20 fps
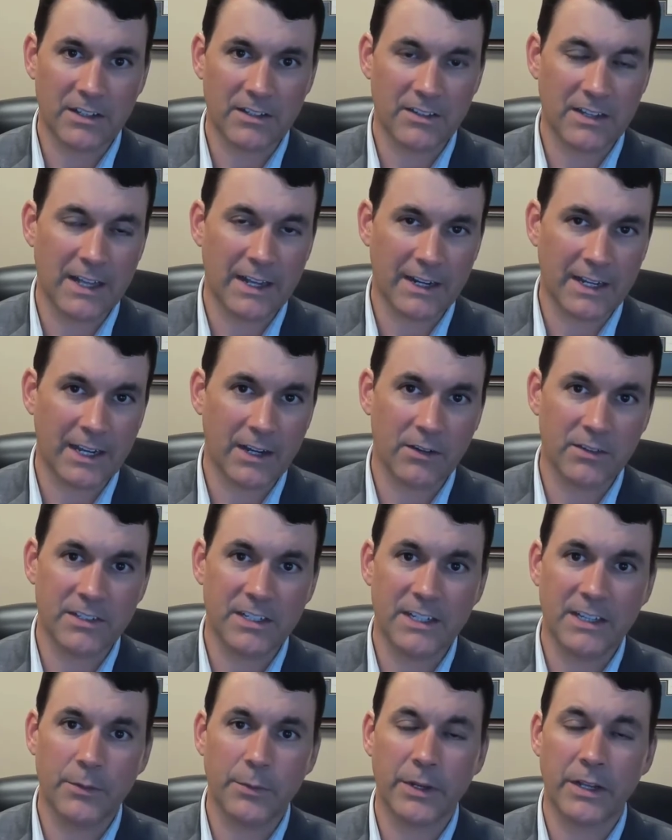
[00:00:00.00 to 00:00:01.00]
That's not a
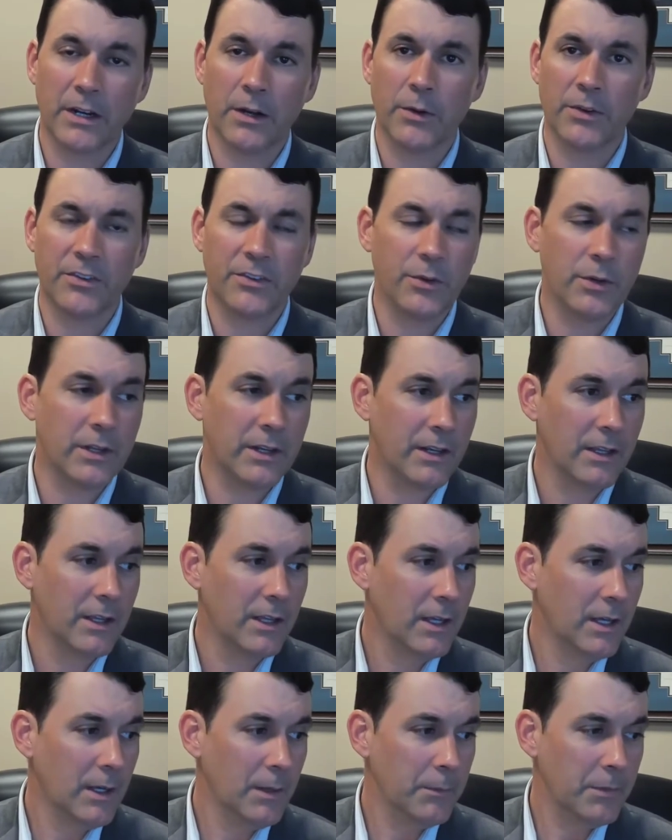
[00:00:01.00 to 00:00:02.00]
guarantee that we can always do it,
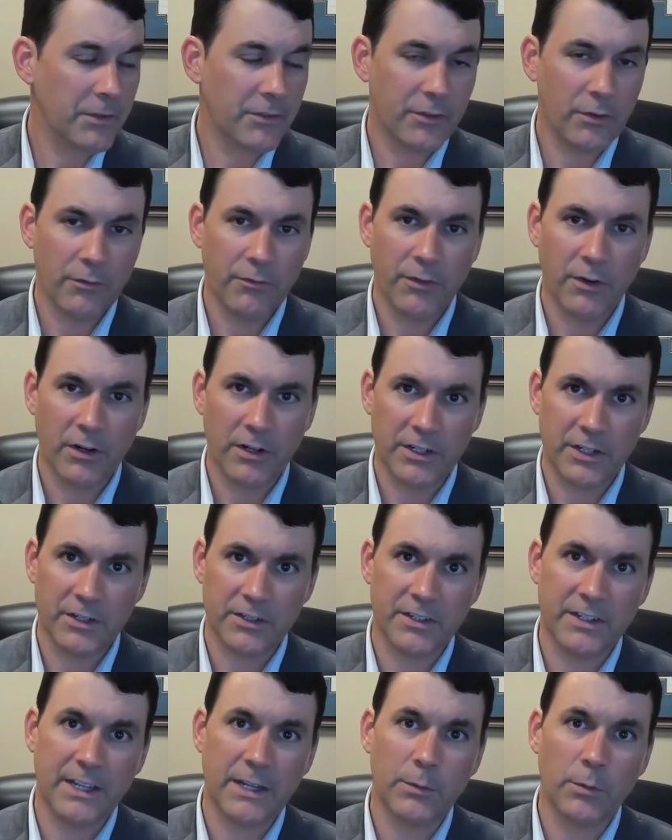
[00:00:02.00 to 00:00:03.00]
but so far year
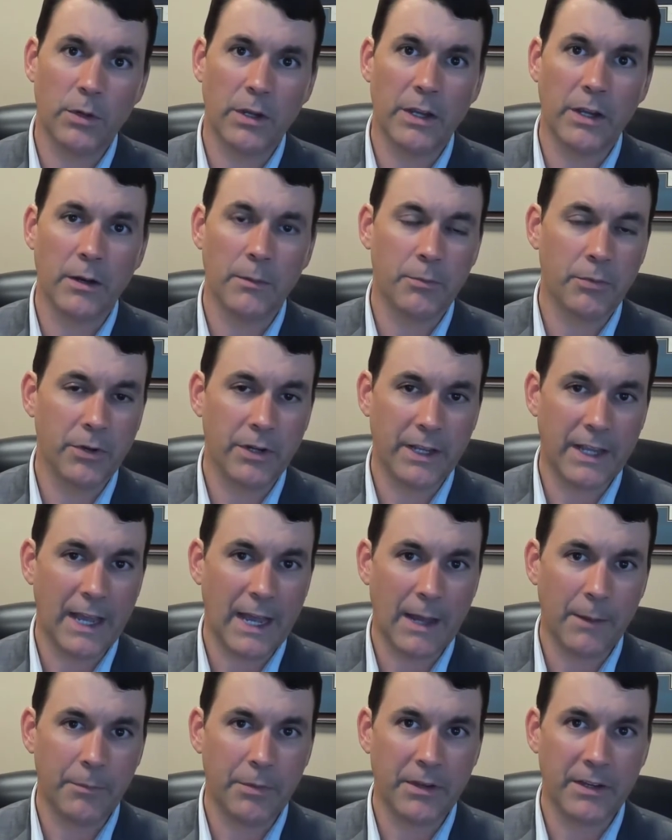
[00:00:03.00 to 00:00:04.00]
to date we are pretty
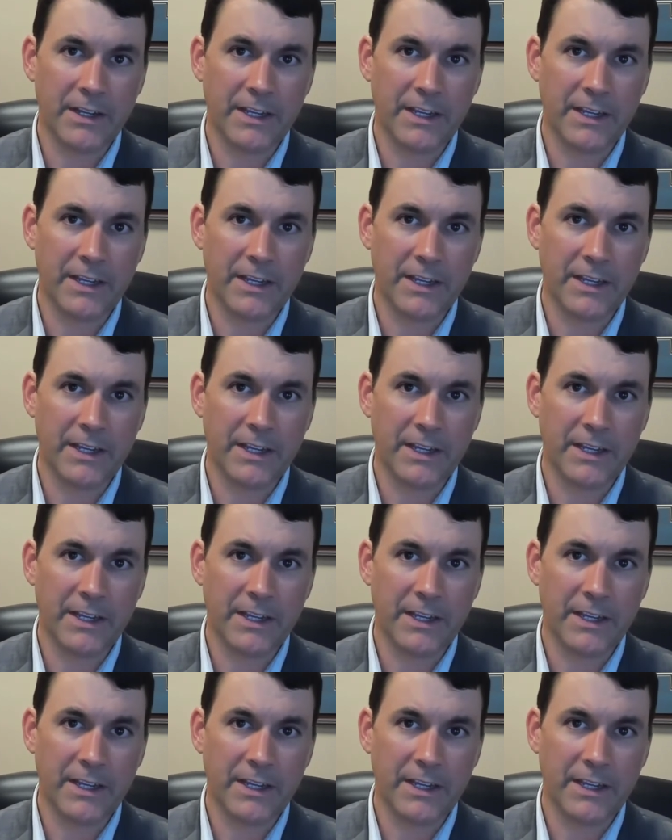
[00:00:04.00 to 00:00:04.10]
happy.